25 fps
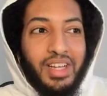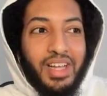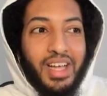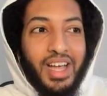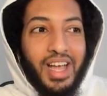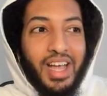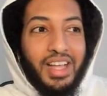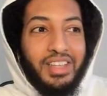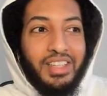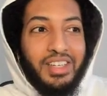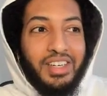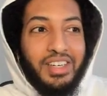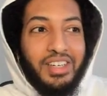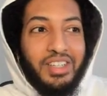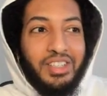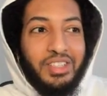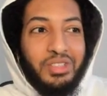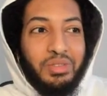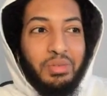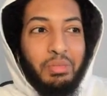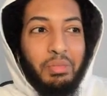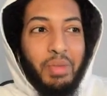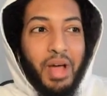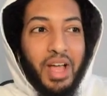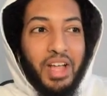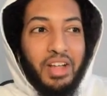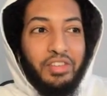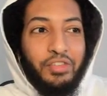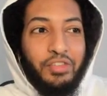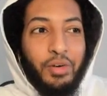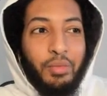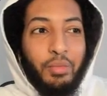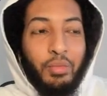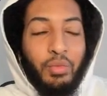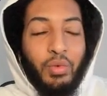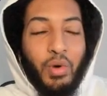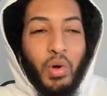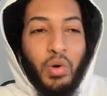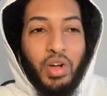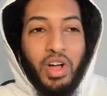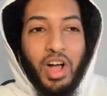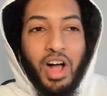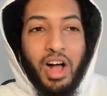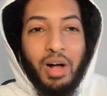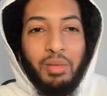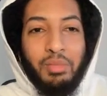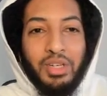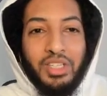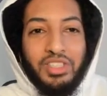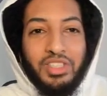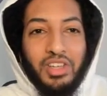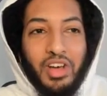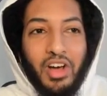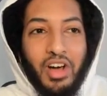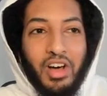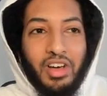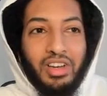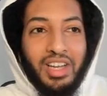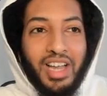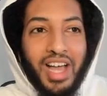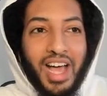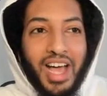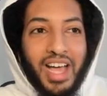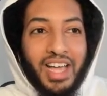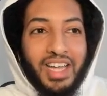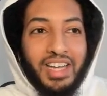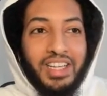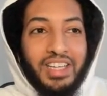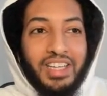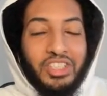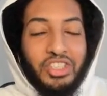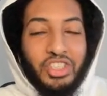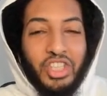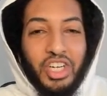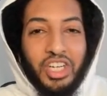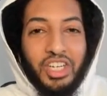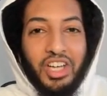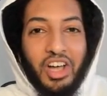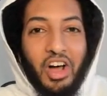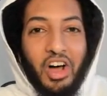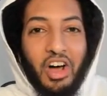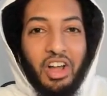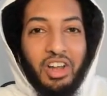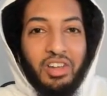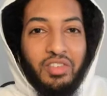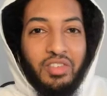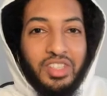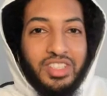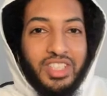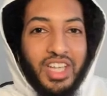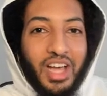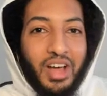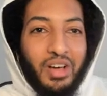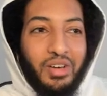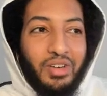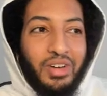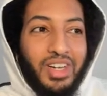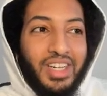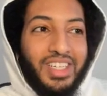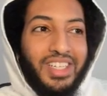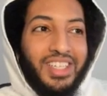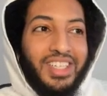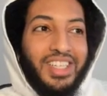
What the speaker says: And there's Mike from Rogue Comics Online. Check all of us out.